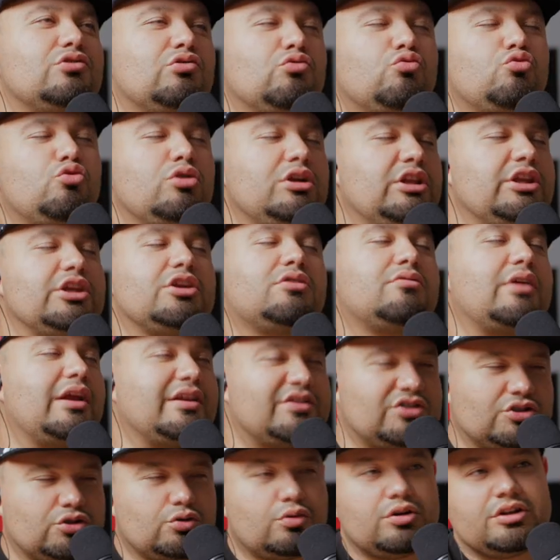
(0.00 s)
really
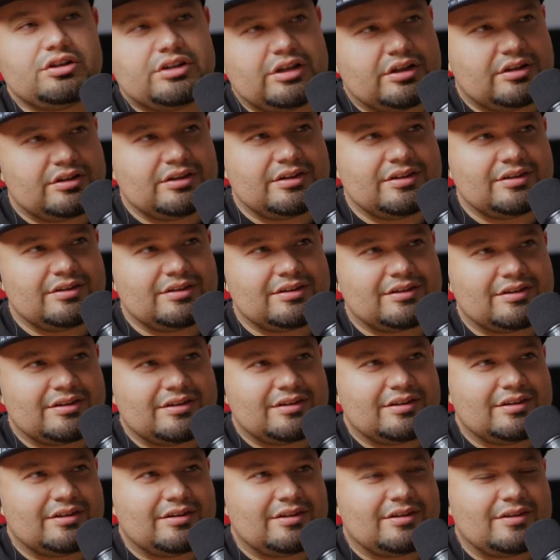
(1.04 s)
great storytelling
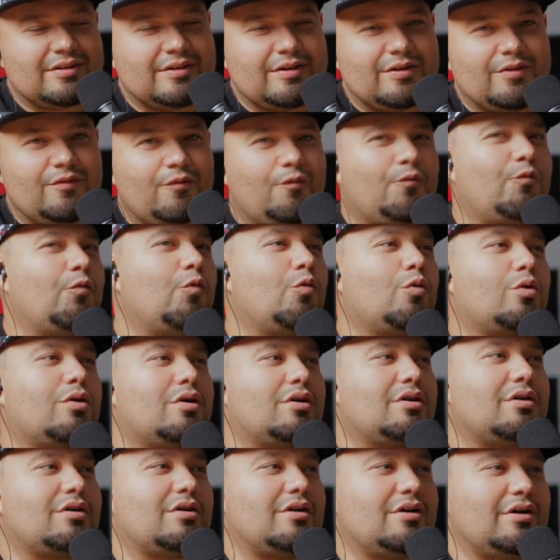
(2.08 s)
mm-hmm.
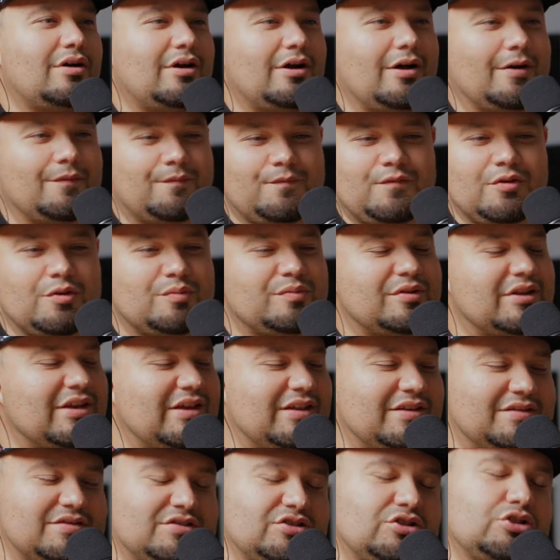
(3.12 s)
for a film
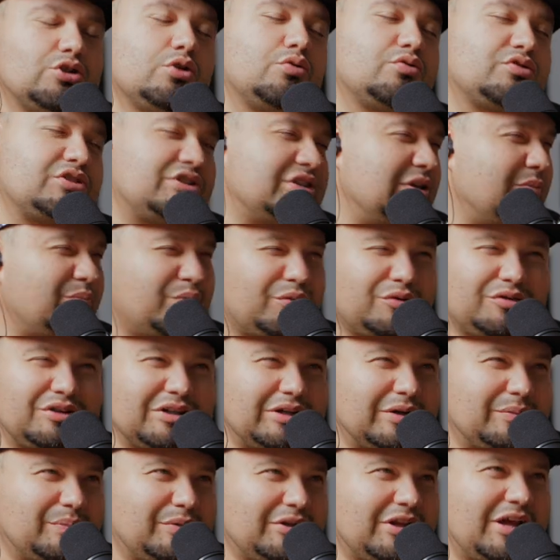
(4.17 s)
that is so
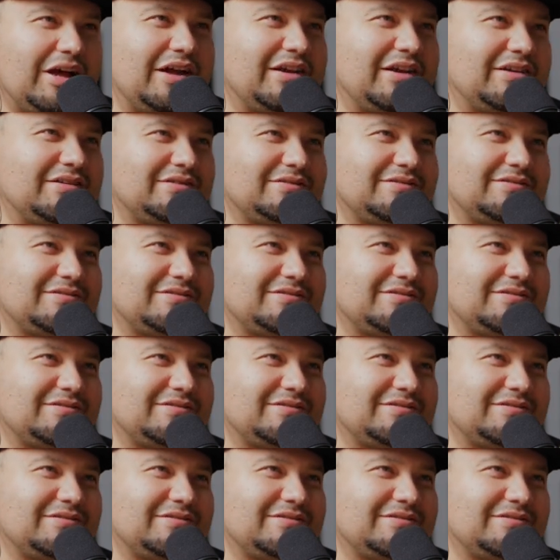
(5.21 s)
simple in a plot.